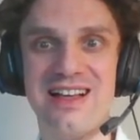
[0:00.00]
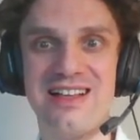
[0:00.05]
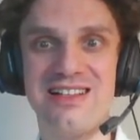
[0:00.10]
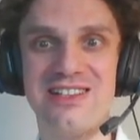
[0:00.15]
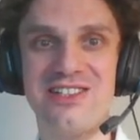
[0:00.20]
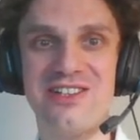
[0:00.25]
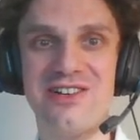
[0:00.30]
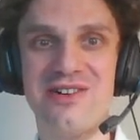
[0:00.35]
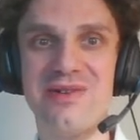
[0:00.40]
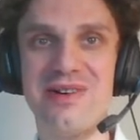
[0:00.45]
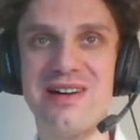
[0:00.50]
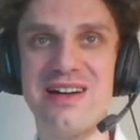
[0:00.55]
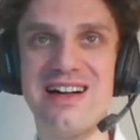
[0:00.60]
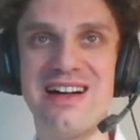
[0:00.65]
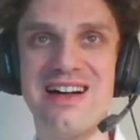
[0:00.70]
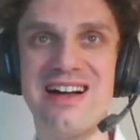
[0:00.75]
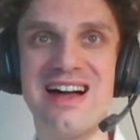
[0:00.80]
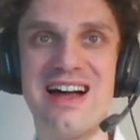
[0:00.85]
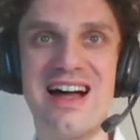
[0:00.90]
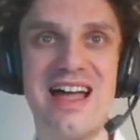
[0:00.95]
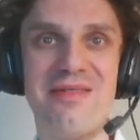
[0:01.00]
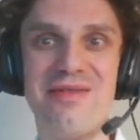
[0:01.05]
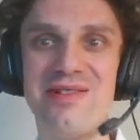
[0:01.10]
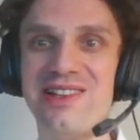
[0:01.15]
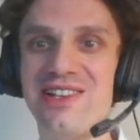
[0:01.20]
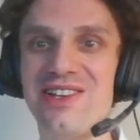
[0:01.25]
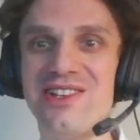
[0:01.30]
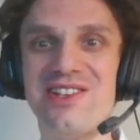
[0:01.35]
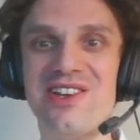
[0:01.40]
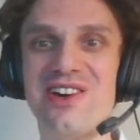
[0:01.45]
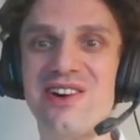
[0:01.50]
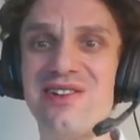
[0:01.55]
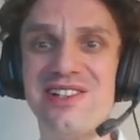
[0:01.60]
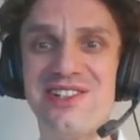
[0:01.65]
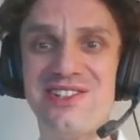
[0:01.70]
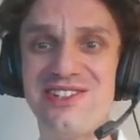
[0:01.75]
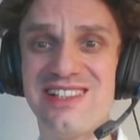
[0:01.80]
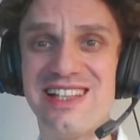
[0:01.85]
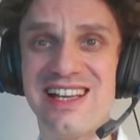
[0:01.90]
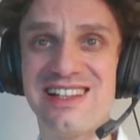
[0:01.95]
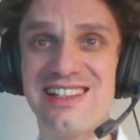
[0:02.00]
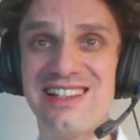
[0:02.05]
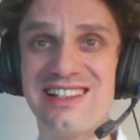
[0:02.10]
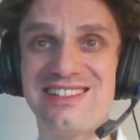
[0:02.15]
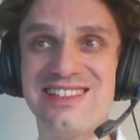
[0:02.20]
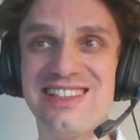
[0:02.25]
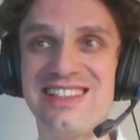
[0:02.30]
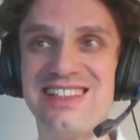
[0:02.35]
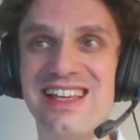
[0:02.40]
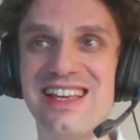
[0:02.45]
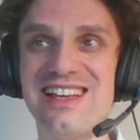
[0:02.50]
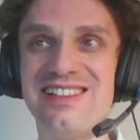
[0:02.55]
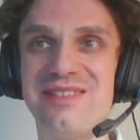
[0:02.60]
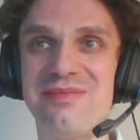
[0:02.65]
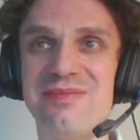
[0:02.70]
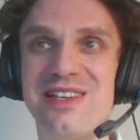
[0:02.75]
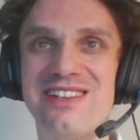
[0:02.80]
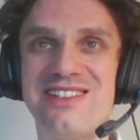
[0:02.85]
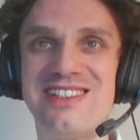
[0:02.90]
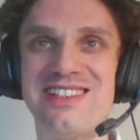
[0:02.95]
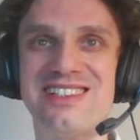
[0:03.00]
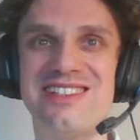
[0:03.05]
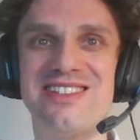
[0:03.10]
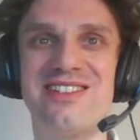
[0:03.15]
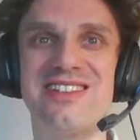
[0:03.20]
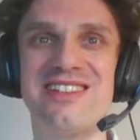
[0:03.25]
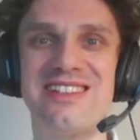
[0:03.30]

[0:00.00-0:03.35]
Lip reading: So I will not go into technical details because it's